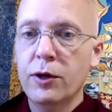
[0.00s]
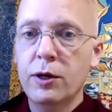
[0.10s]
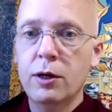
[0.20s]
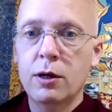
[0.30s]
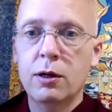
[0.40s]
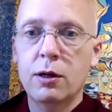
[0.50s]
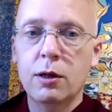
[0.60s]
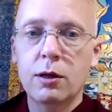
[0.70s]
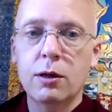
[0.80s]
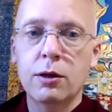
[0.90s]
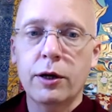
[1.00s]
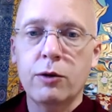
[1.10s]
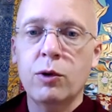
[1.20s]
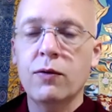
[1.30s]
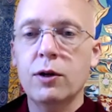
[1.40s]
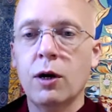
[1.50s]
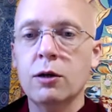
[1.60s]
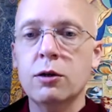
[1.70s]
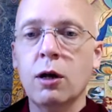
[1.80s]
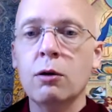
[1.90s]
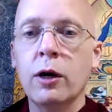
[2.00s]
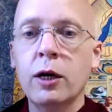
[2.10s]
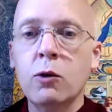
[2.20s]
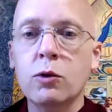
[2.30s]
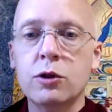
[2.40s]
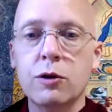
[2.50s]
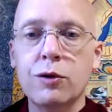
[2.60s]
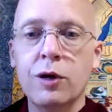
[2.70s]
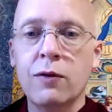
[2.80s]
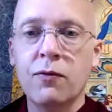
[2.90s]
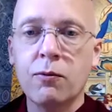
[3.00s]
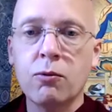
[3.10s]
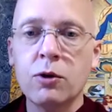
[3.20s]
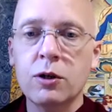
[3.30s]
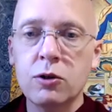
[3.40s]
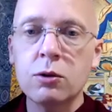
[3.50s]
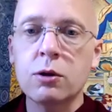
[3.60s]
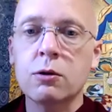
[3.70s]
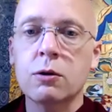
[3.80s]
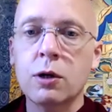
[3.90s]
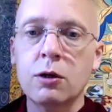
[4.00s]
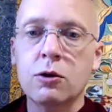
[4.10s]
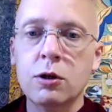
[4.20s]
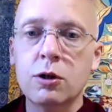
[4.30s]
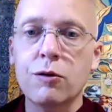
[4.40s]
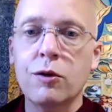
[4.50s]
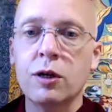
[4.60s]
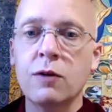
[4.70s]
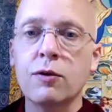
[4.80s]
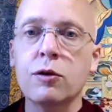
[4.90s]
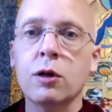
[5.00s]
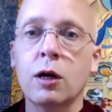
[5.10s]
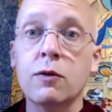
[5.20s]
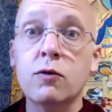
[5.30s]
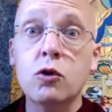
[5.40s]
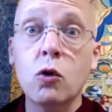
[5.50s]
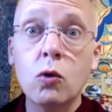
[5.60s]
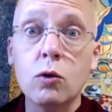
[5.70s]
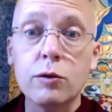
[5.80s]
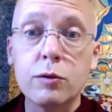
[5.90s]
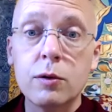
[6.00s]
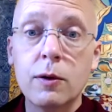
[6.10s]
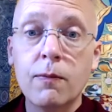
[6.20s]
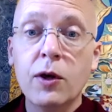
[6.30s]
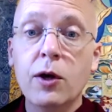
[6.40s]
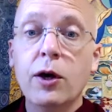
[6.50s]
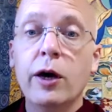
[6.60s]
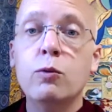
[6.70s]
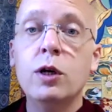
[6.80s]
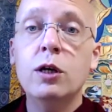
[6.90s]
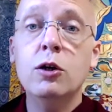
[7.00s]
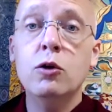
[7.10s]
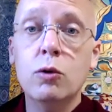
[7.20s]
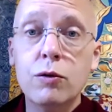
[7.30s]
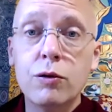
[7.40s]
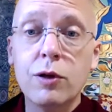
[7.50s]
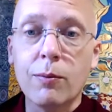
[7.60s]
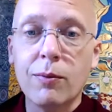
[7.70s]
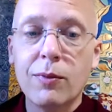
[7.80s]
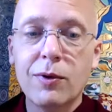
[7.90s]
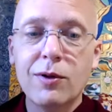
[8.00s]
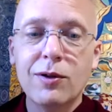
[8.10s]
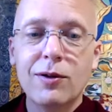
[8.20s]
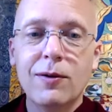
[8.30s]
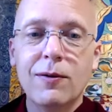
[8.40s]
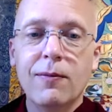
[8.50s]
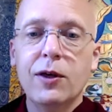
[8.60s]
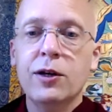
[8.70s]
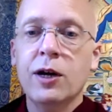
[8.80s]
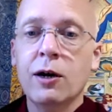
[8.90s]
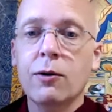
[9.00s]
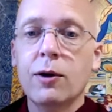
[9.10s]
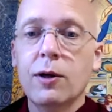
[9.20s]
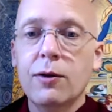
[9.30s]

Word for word: it, uh, like we have our, our languages have rich literary traditions. They give us a lot of tools and we can use them. Now,